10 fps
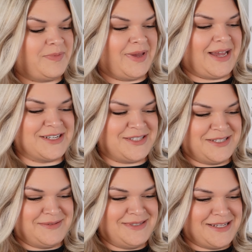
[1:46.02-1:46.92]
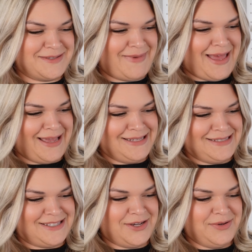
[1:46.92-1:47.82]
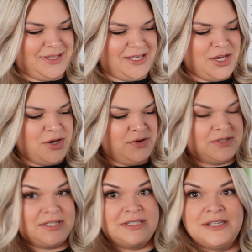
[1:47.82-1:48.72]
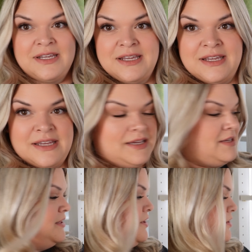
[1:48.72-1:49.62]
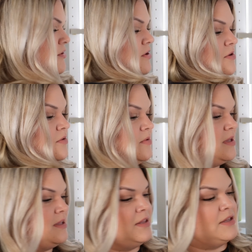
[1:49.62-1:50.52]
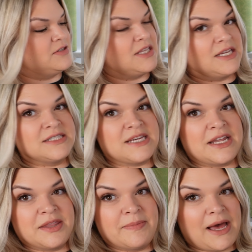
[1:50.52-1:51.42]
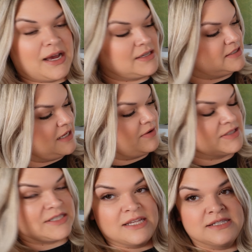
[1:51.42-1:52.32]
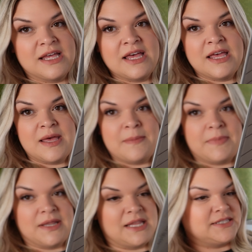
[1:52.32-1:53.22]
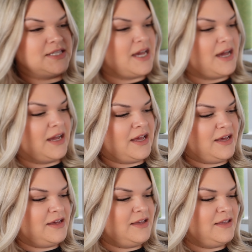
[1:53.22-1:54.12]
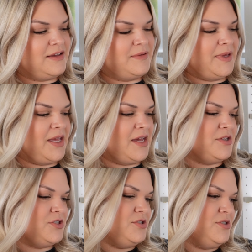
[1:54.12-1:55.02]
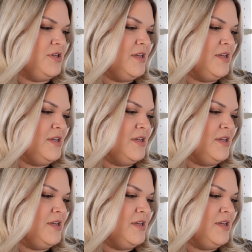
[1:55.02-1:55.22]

Oh my gosh, this dust bag is so cute. There you go. There's the inside of the box. See how it says Balenciaga? Oh my gosh.